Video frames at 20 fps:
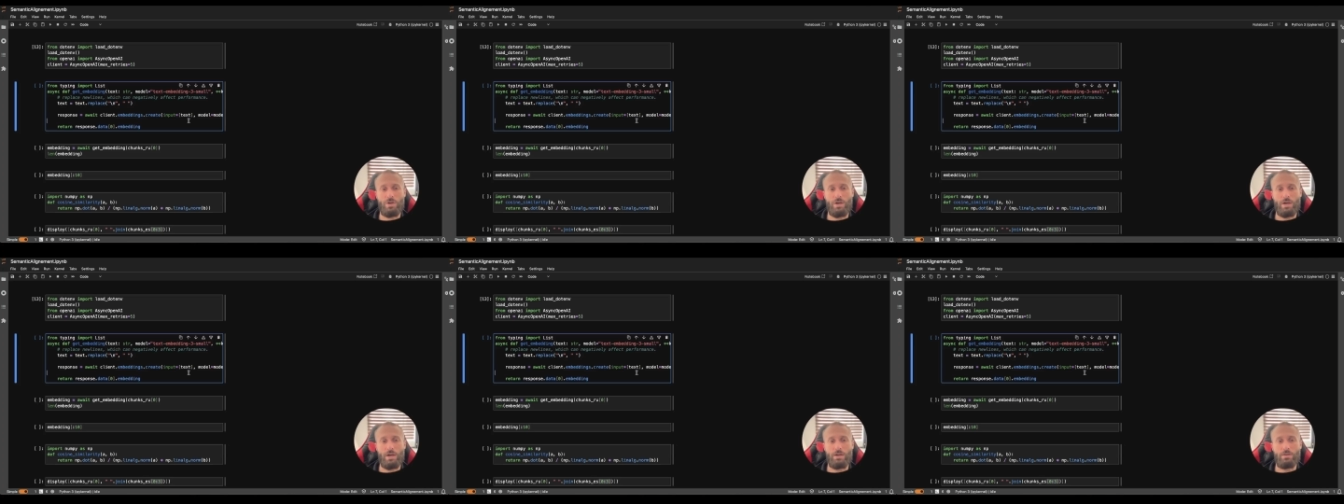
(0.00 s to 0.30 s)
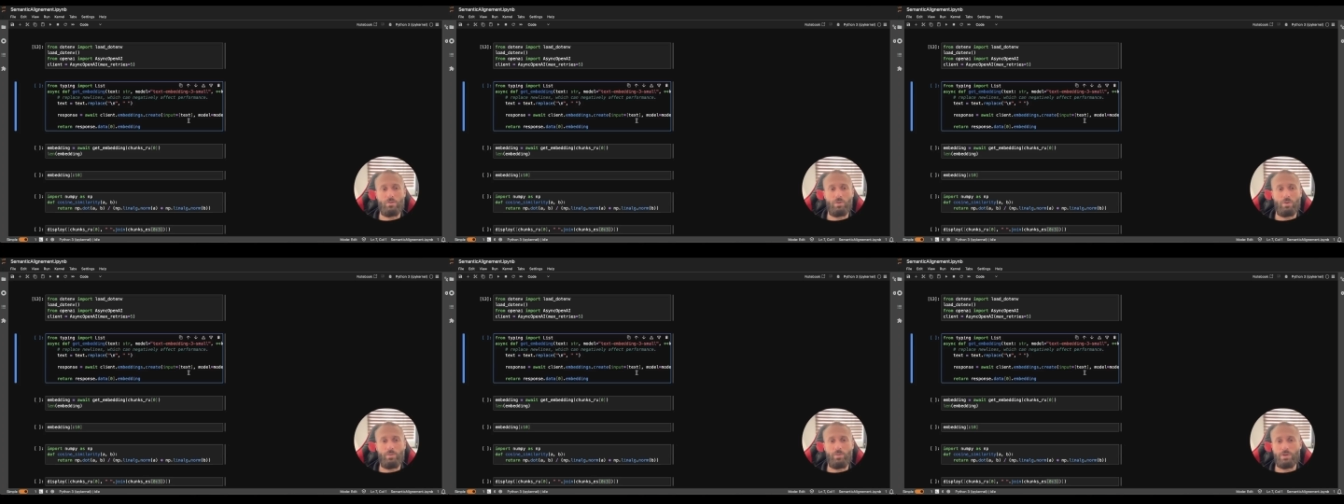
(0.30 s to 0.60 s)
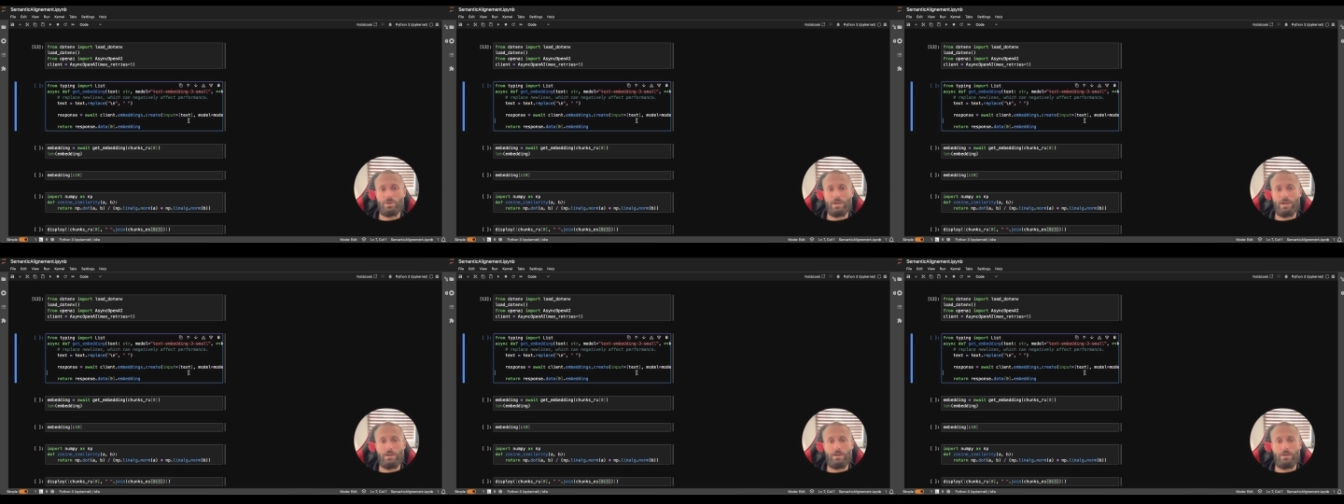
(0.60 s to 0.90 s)
and it will
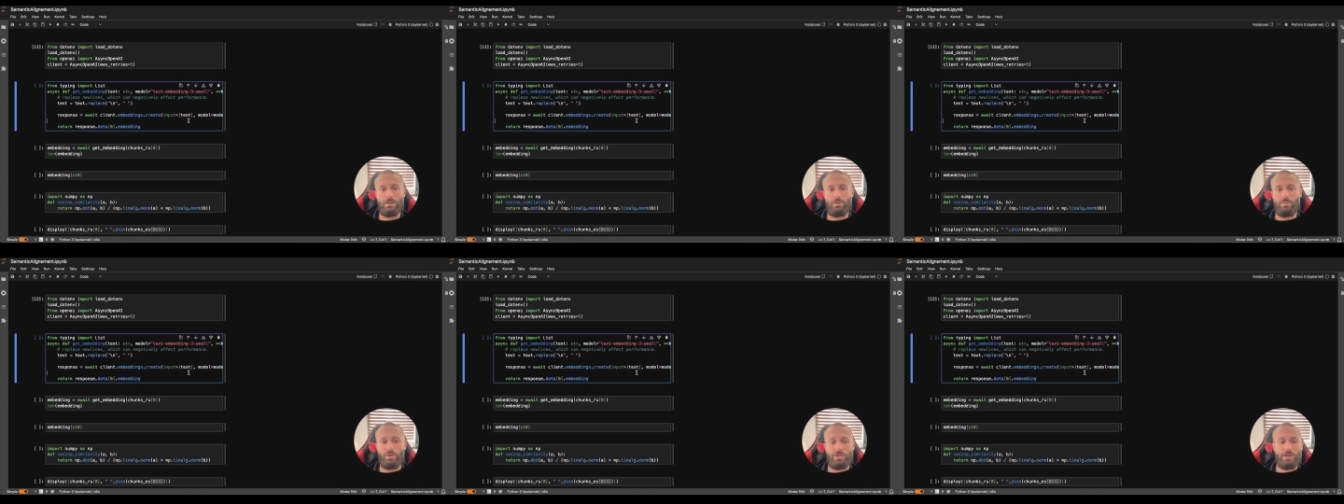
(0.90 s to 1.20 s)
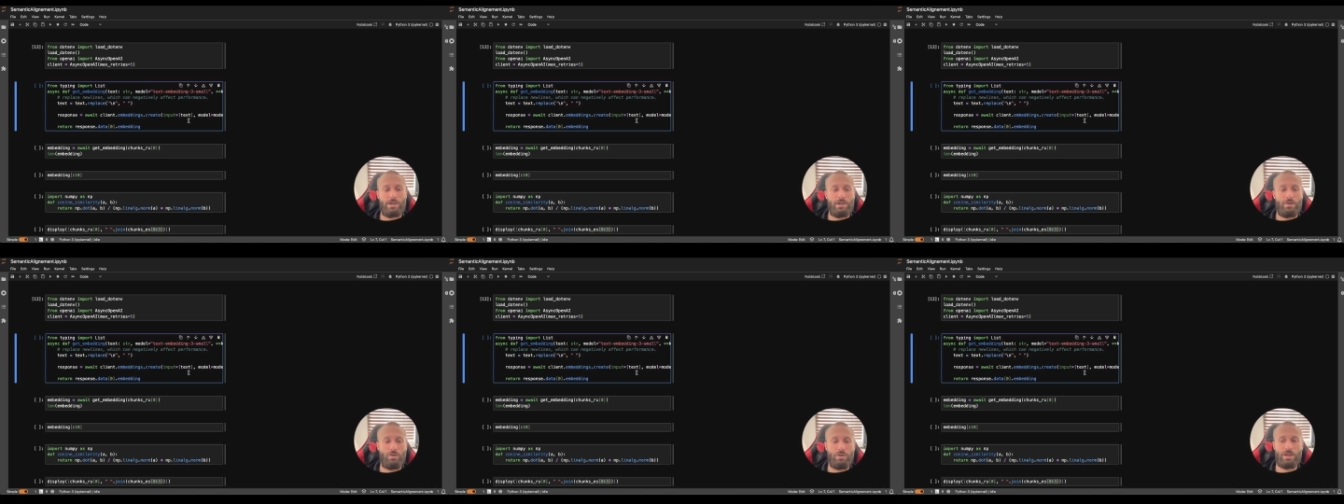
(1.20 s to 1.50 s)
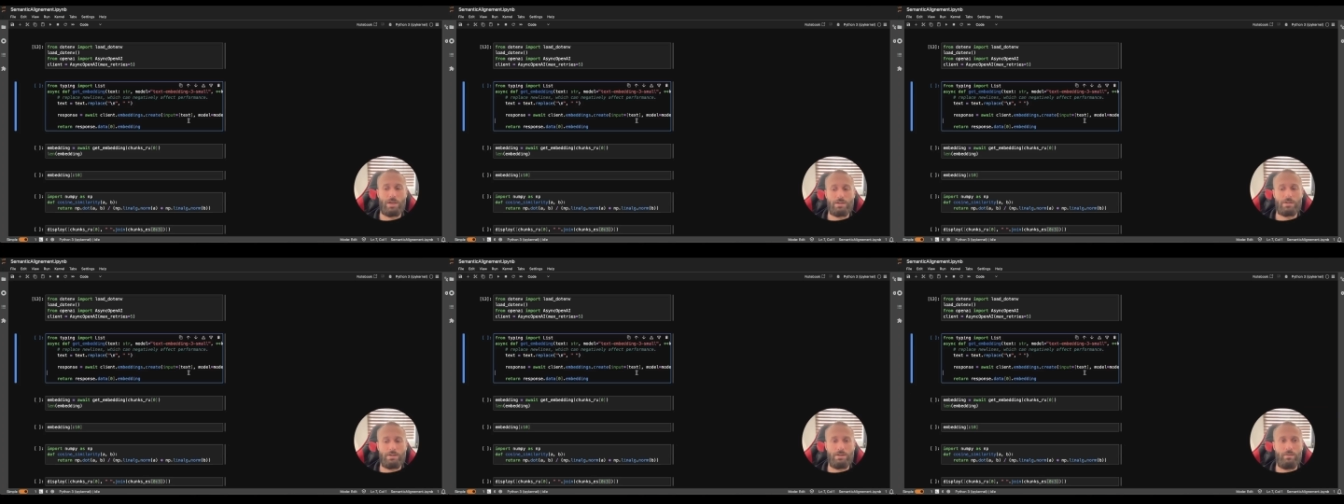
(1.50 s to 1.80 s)
represent our
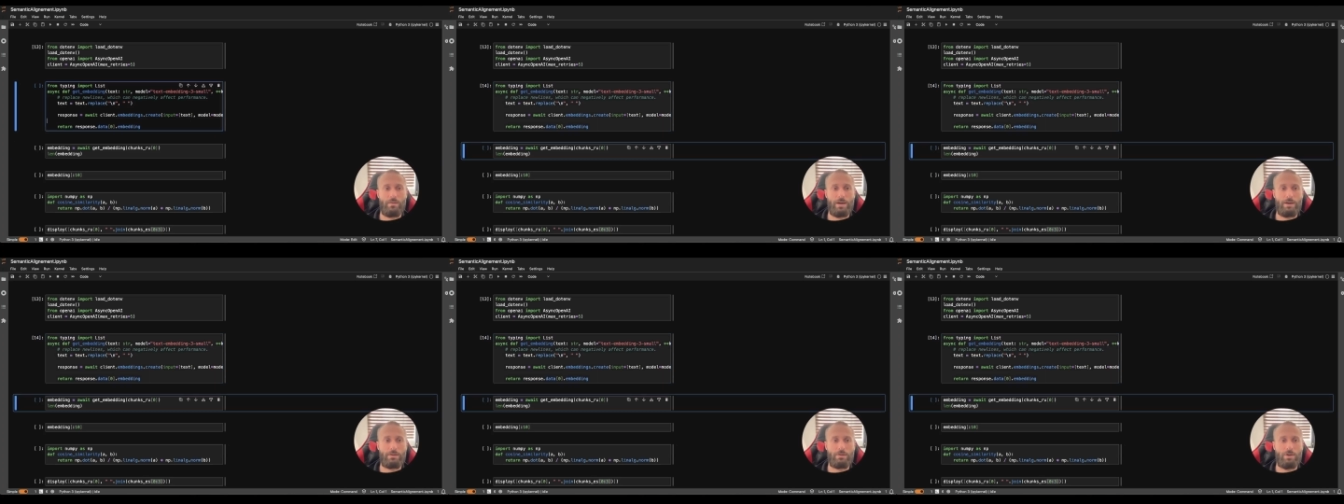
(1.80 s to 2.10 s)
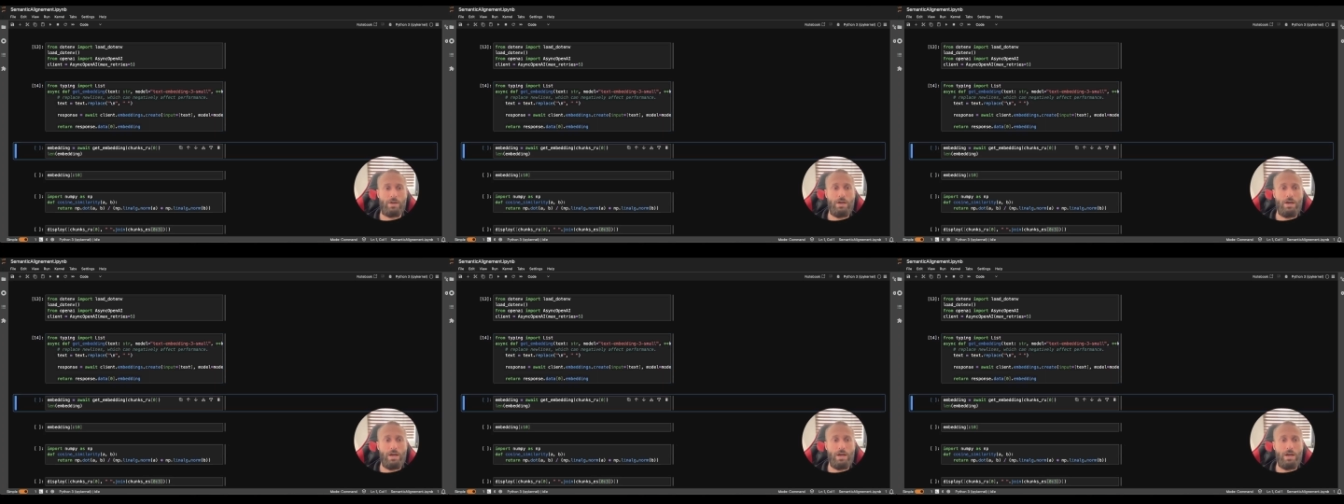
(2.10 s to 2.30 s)
text as a vector.